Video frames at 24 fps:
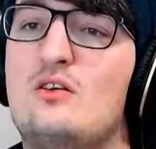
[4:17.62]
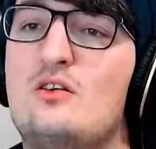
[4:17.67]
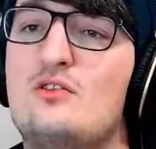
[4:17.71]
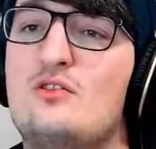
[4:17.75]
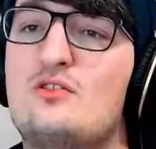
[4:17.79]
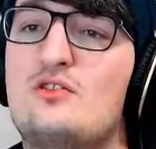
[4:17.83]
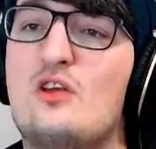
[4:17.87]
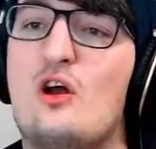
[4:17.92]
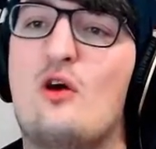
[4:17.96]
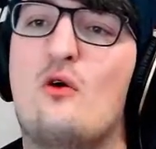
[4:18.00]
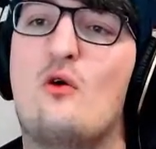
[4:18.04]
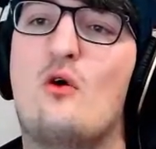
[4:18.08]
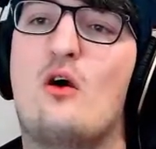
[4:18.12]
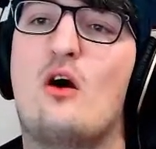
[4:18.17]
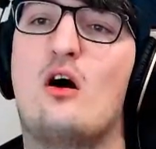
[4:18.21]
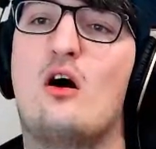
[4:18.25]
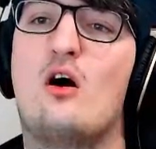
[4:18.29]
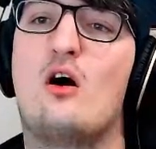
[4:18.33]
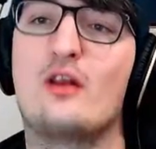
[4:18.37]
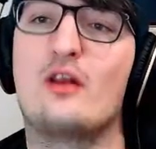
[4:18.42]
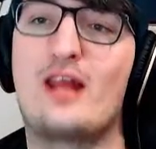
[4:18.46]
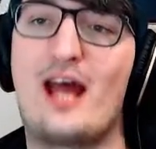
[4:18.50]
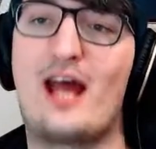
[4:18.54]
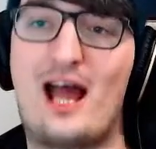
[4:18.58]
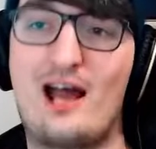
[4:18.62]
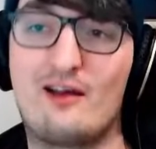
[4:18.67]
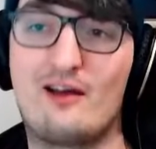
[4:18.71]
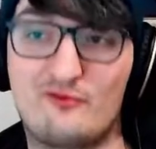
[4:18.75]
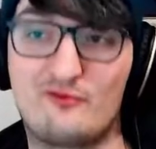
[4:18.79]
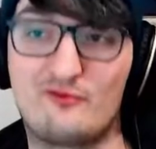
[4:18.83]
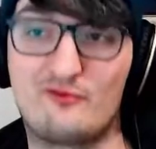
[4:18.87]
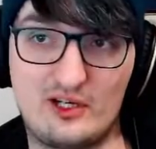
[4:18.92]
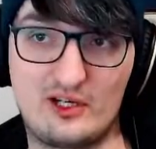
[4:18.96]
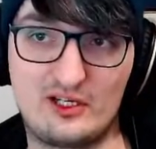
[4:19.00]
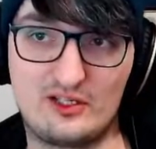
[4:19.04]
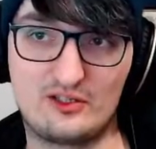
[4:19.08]
So, on
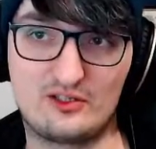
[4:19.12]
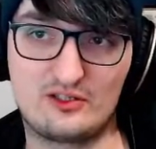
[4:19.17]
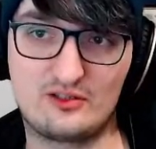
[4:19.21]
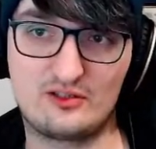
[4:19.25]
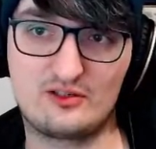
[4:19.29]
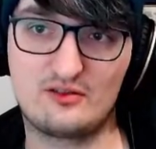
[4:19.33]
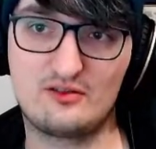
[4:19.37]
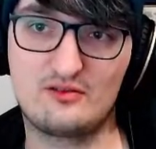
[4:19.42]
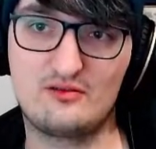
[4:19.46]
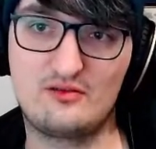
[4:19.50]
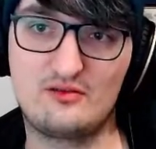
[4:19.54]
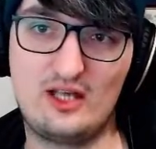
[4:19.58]
average,